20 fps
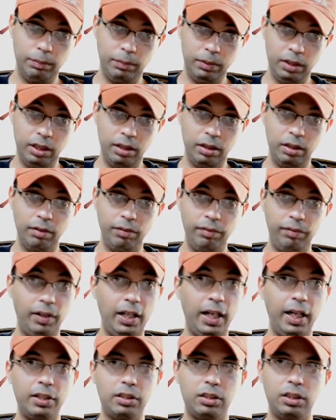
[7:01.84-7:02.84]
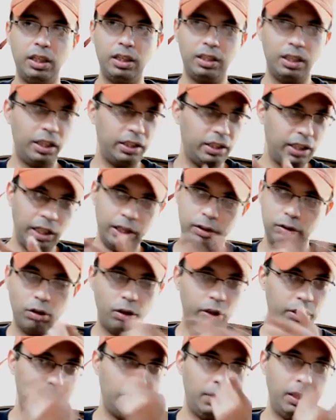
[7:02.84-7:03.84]
in the flash. I think I
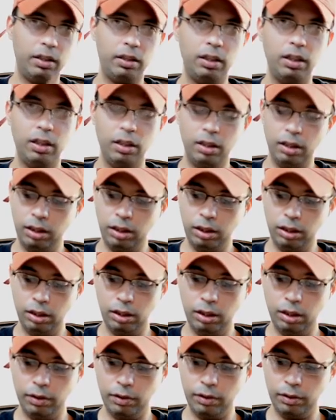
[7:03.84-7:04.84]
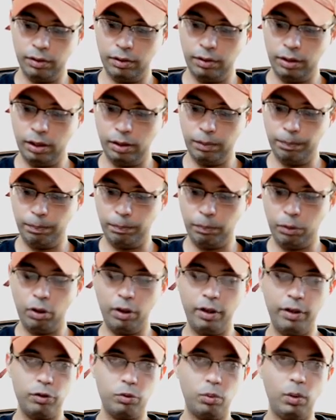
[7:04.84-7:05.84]
talked about it in the other
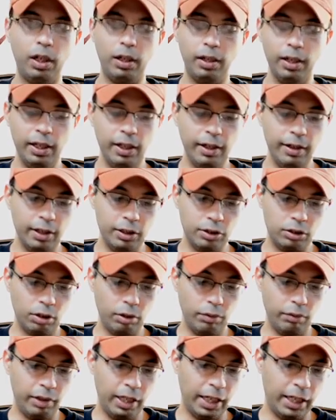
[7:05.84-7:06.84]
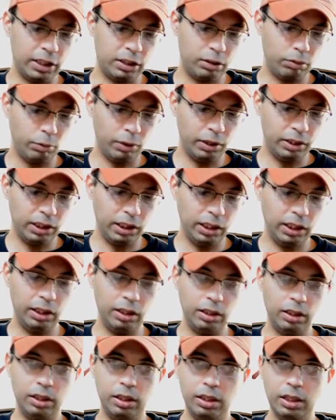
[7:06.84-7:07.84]
part as well. So that's one
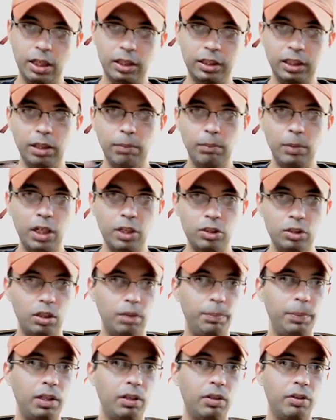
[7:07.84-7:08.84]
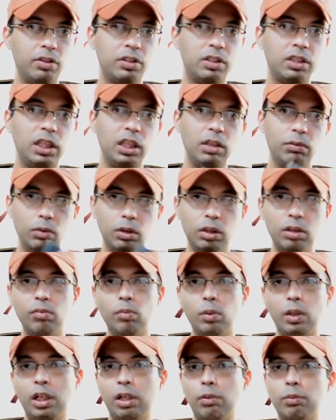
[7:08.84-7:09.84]
thing. Nothing major, because even
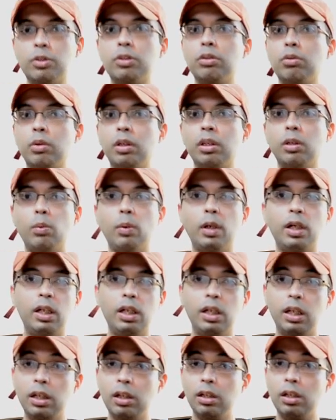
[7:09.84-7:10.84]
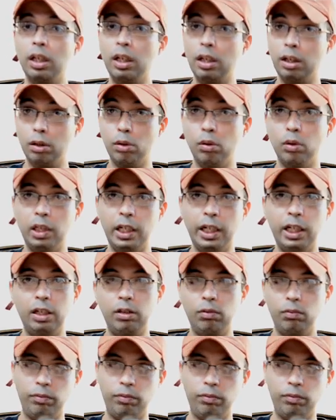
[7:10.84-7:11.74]
when I was shooting the wedding in low light,